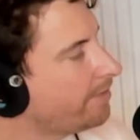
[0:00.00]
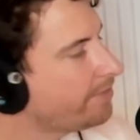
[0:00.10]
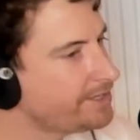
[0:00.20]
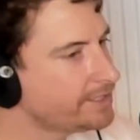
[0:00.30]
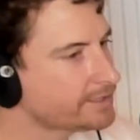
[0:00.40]

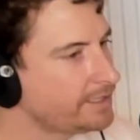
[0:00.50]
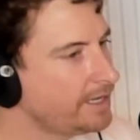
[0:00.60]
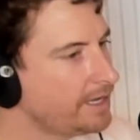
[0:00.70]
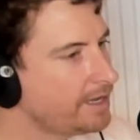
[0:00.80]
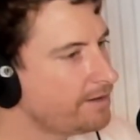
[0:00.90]
They just
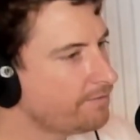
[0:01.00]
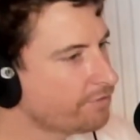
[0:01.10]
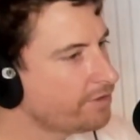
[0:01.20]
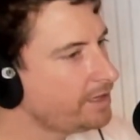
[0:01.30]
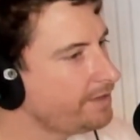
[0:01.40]

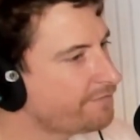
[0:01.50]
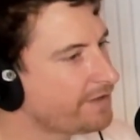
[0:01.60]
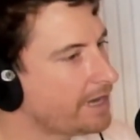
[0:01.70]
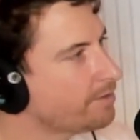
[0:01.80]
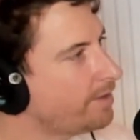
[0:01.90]
really
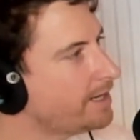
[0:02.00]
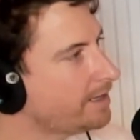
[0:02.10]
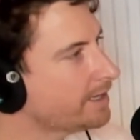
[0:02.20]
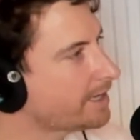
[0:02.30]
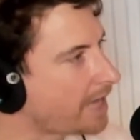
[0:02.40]
found a way to
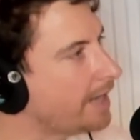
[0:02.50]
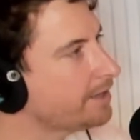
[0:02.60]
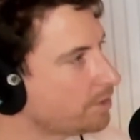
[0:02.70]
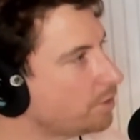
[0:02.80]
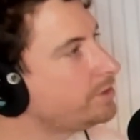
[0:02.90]
like cut a
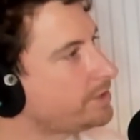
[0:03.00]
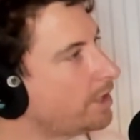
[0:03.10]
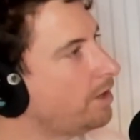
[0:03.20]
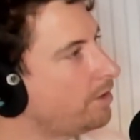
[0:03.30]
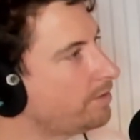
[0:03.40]
good
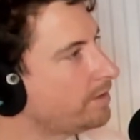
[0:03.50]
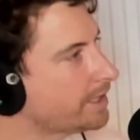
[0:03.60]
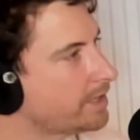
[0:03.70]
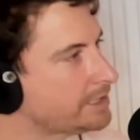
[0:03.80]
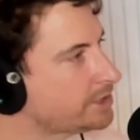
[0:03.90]
show.
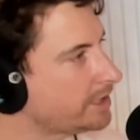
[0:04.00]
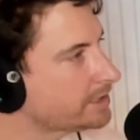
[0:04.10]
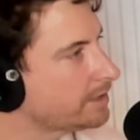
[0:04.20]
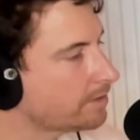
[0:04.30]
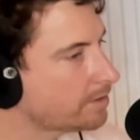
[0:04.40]
Like it's
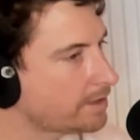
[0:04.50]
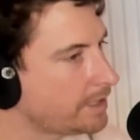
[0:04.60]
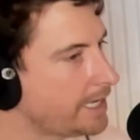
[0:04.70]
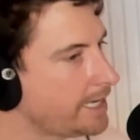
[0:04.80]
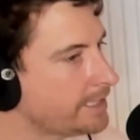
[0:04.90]
just
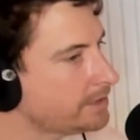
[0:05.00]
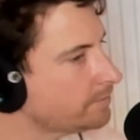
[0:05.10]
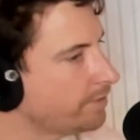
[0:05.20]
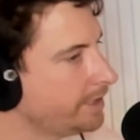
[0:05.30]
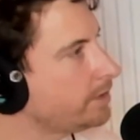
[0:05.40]

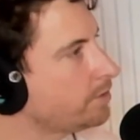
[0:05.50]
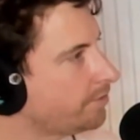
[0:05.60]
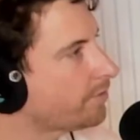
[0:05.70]
really good